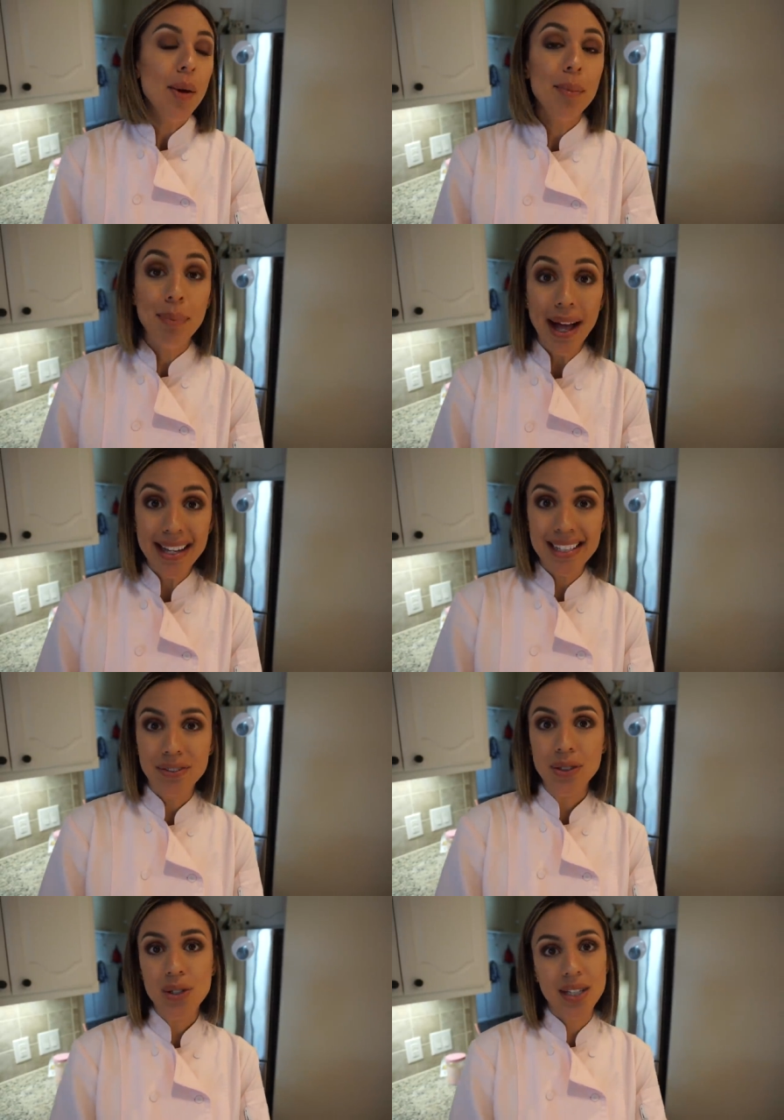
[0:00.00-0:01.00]
but
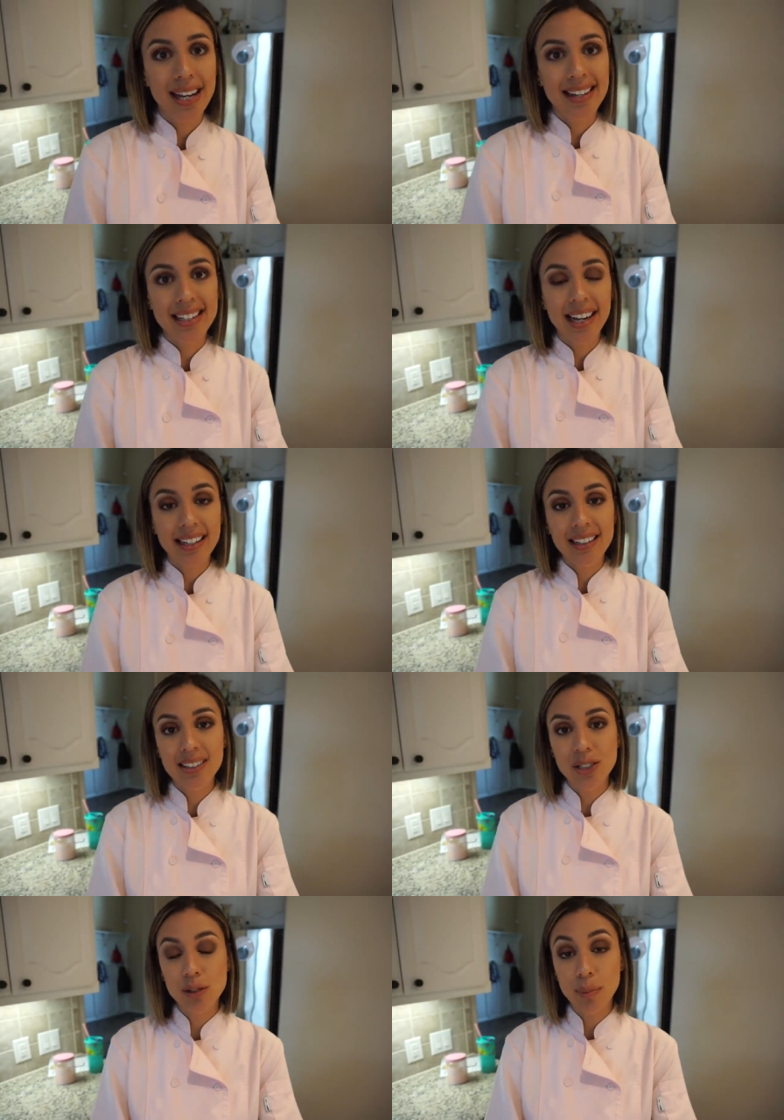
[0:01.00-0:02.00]
if you just take a tiny
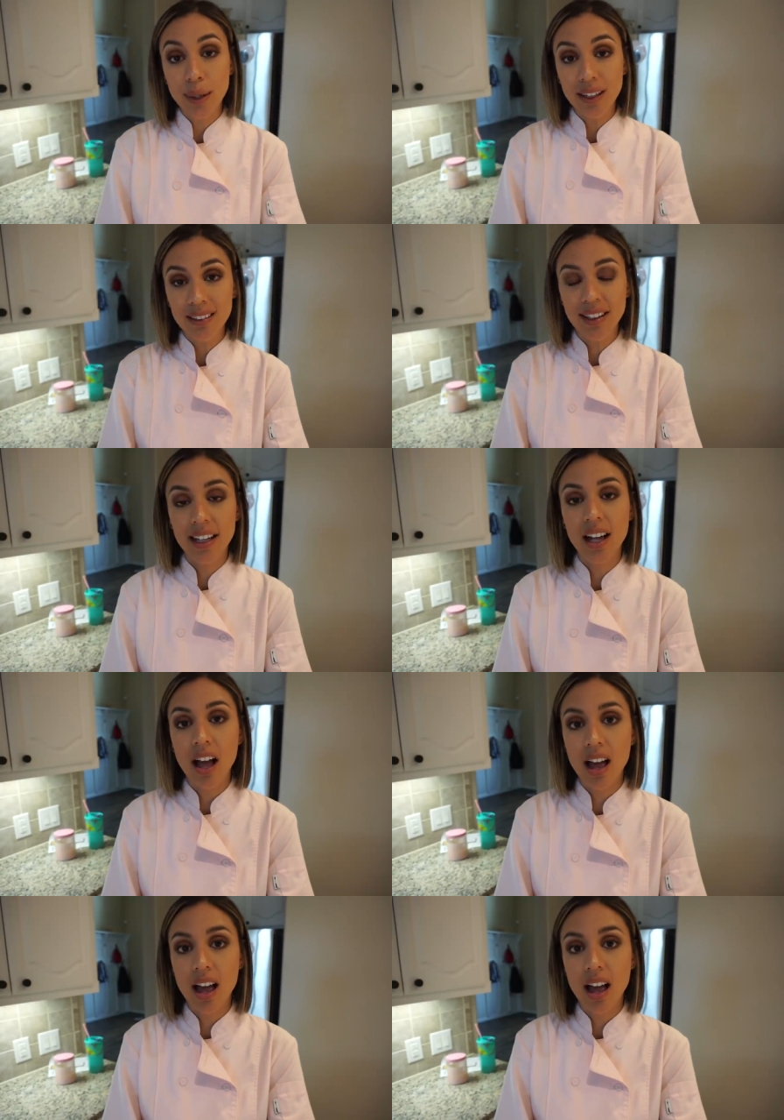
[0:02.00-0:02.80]
little sprinkling